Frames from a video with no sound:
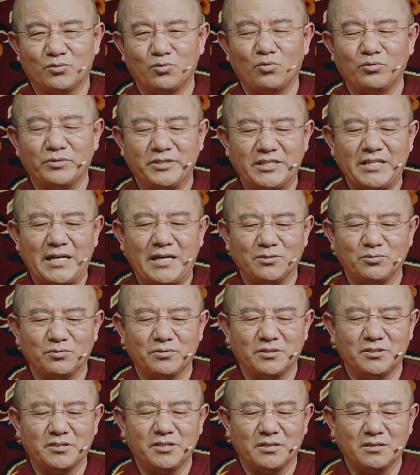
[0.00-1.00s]
give any
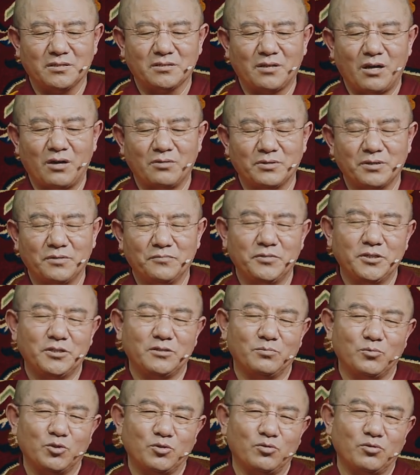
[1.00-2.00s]
teaching about
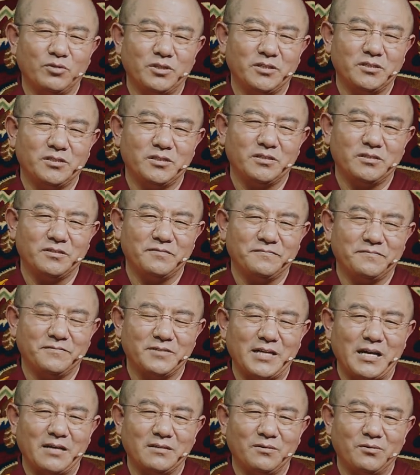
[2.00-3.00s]
those
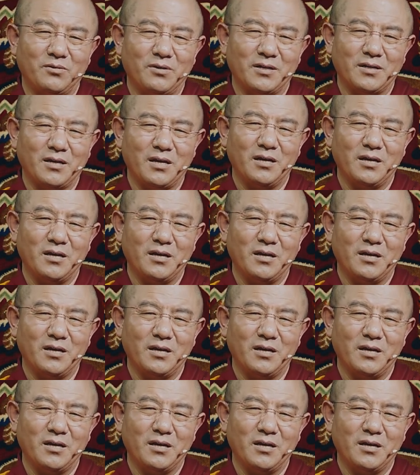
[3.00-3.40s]
uh,